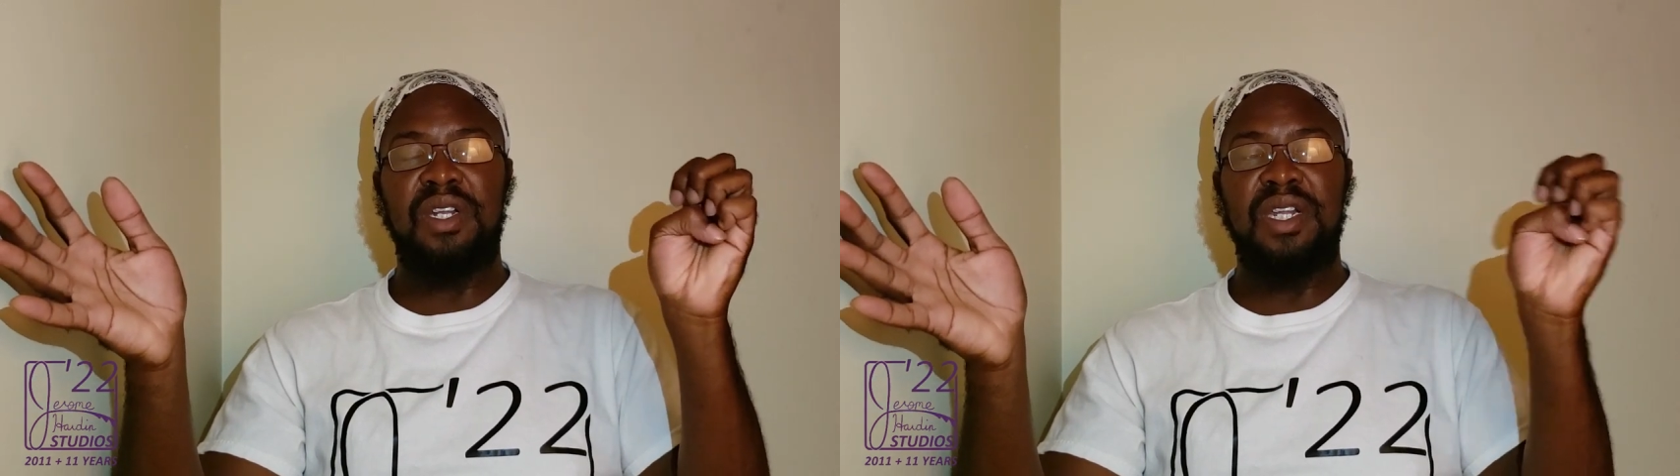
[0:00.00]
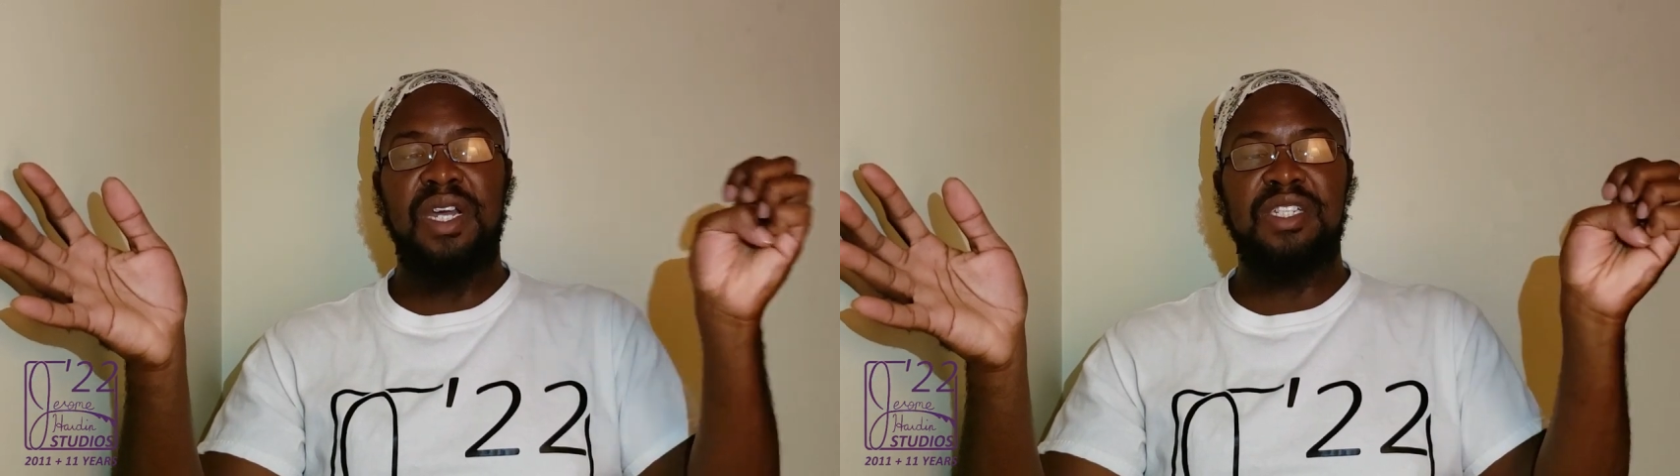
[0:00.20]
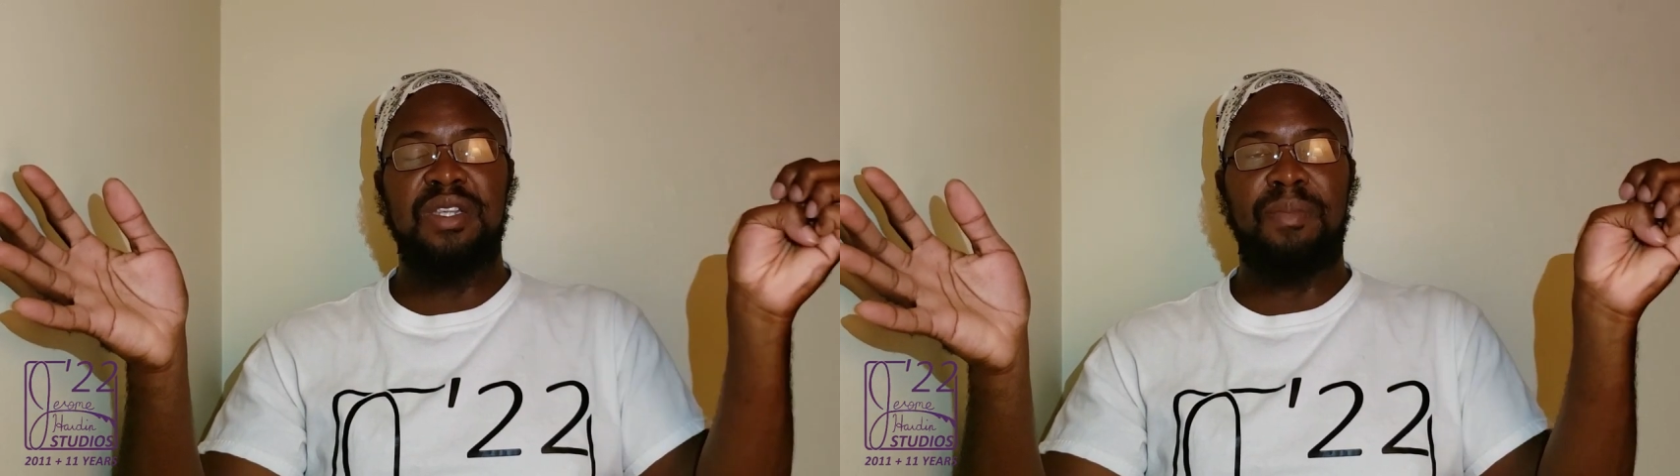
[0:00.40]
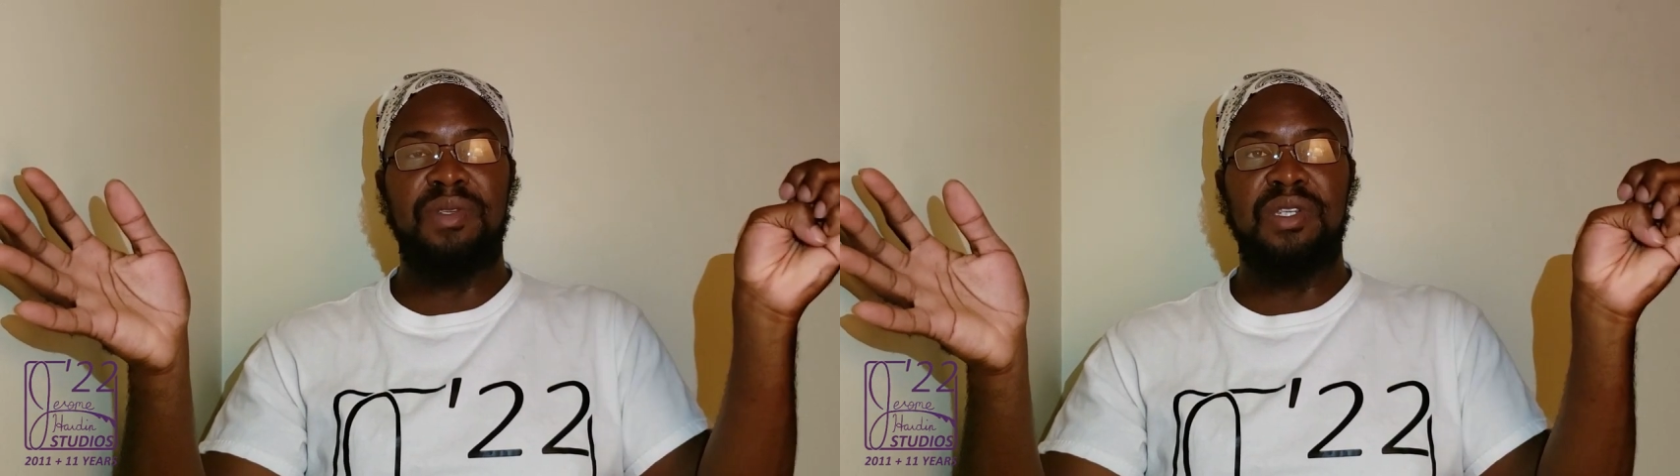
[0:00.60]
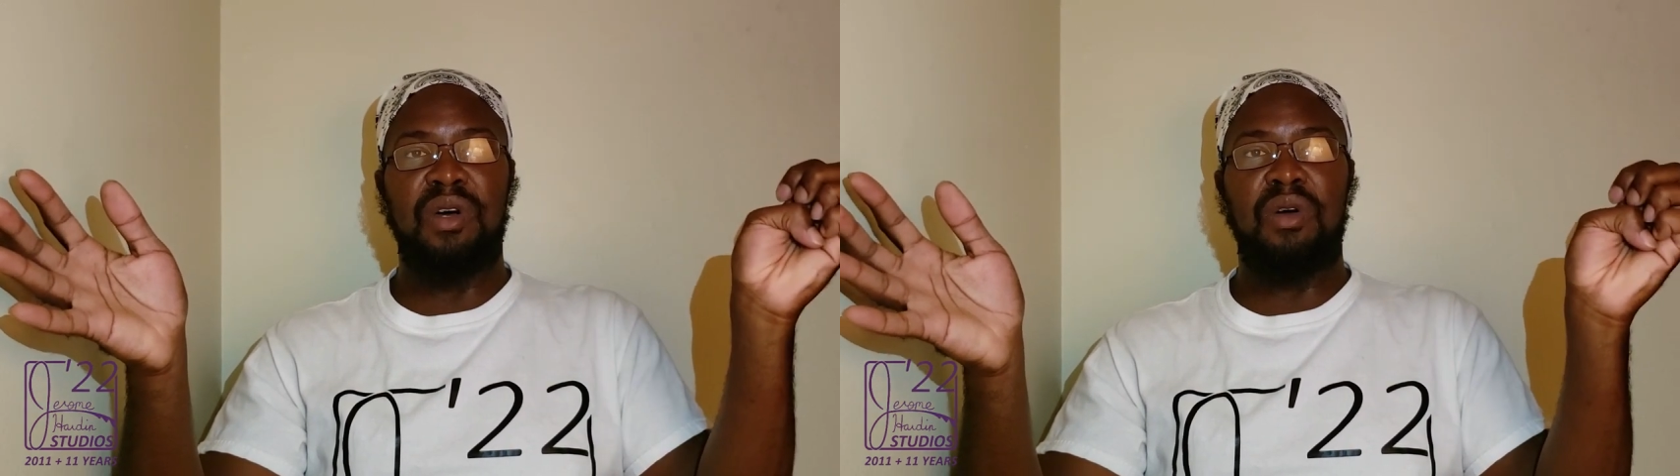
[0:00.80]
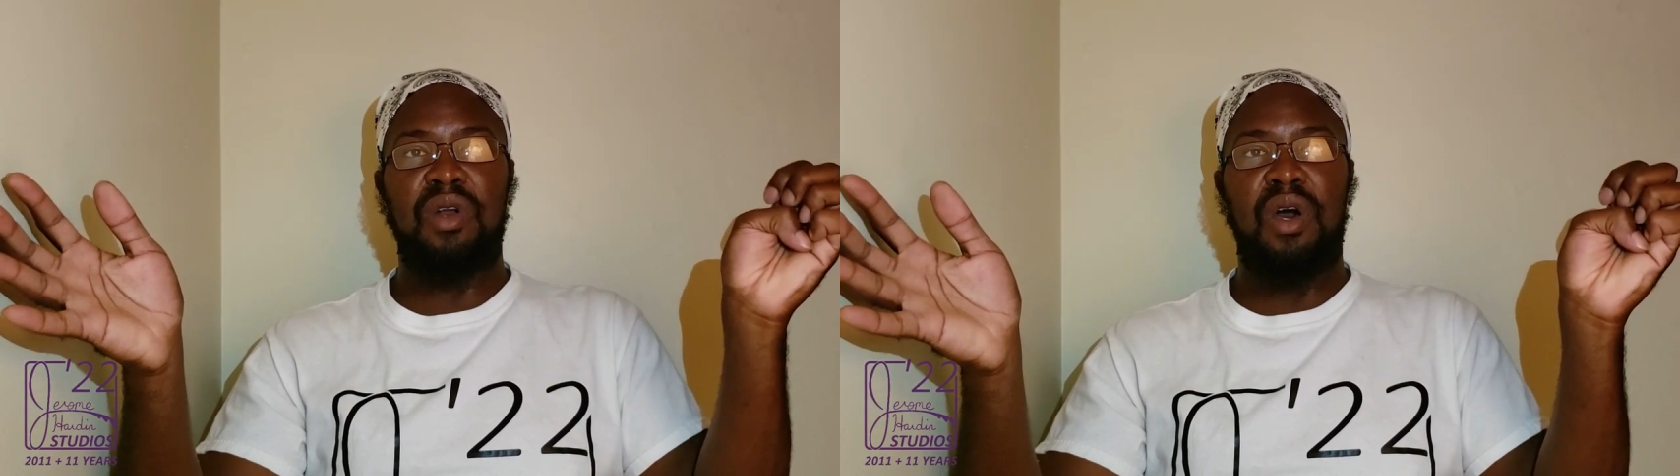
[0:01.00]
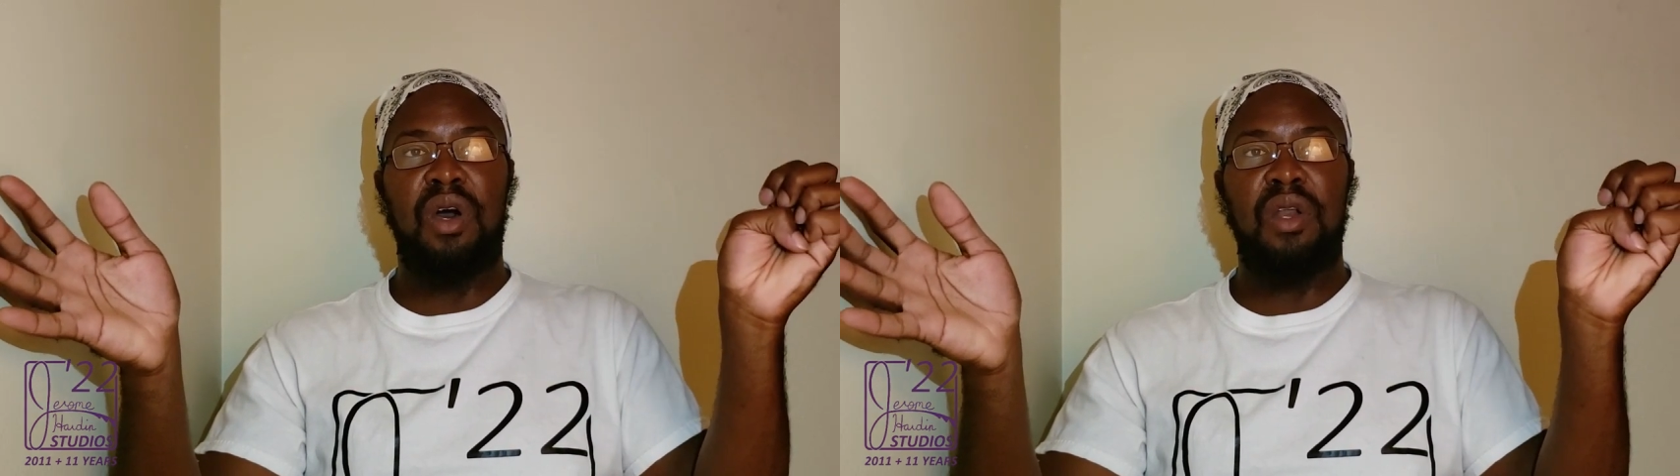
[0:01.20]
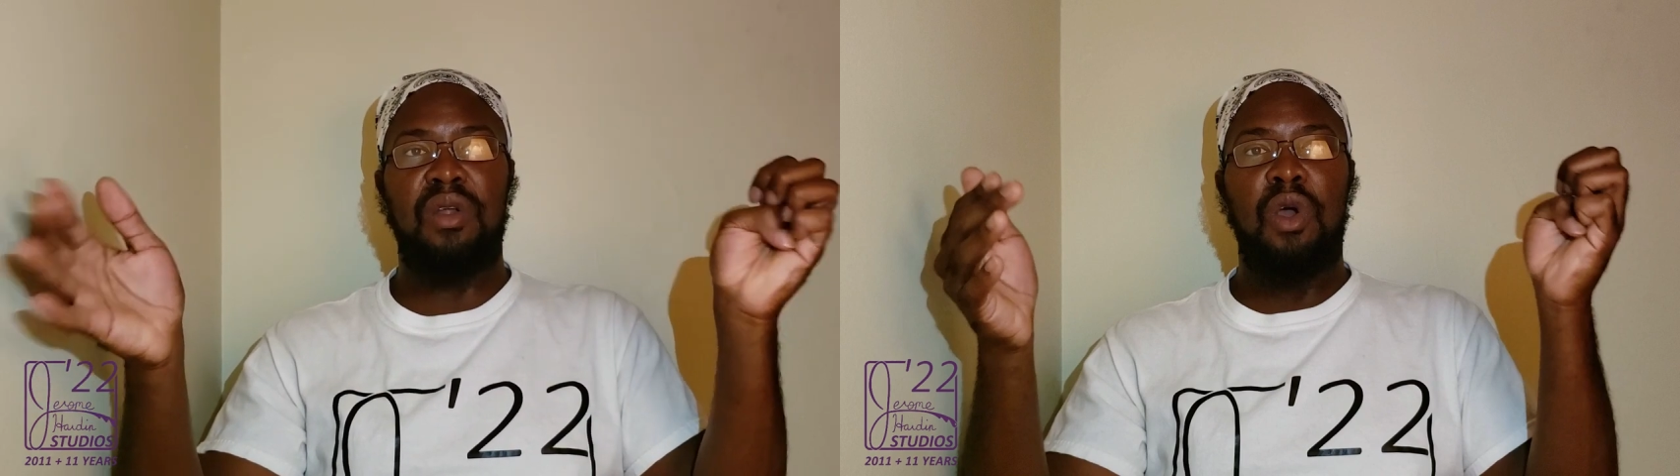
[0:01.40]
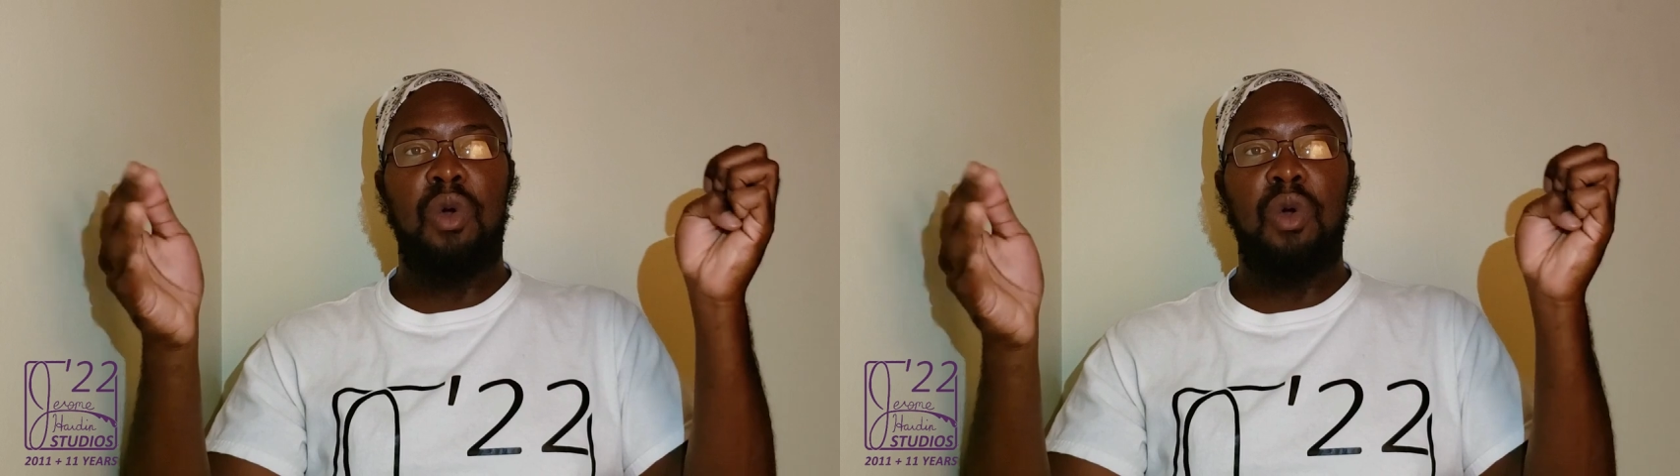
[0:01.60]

next episode on